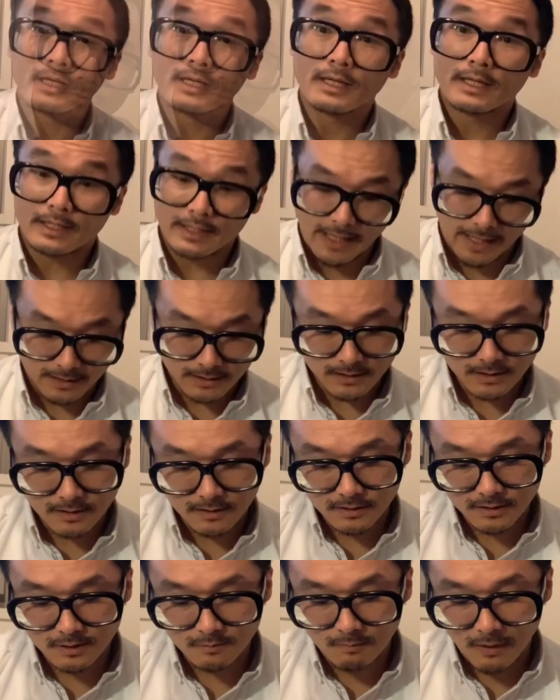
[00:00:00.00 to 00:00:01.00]
Next,
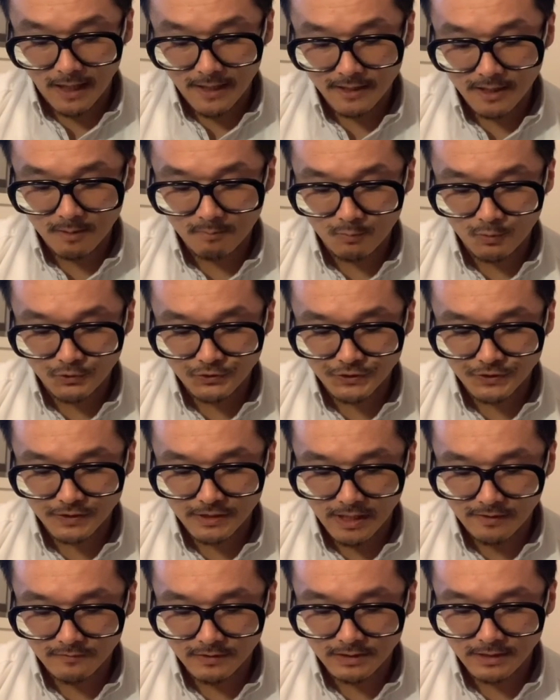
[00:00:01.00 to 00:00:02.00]
spine number
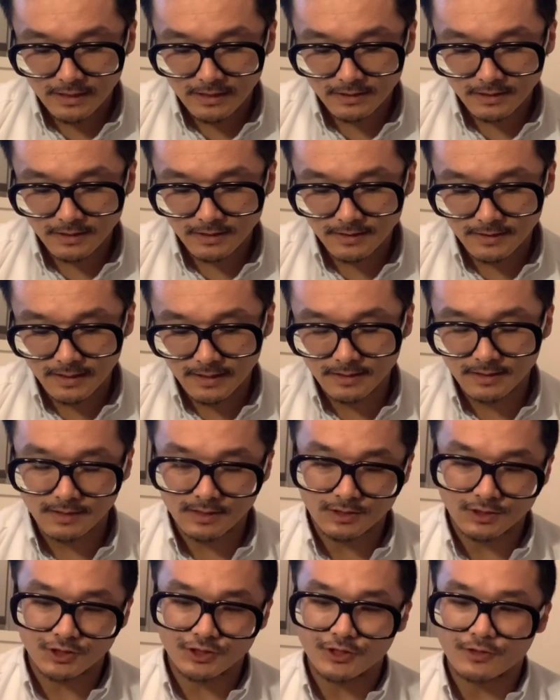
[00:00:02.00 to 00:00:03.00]

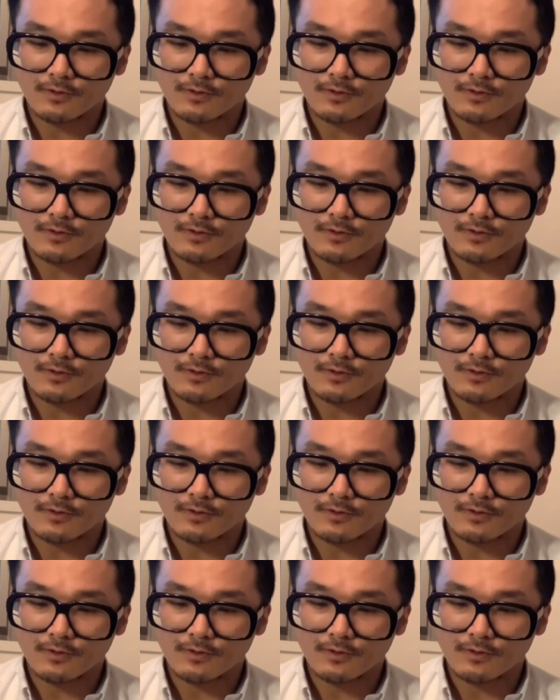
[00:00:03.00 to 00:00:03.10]
760.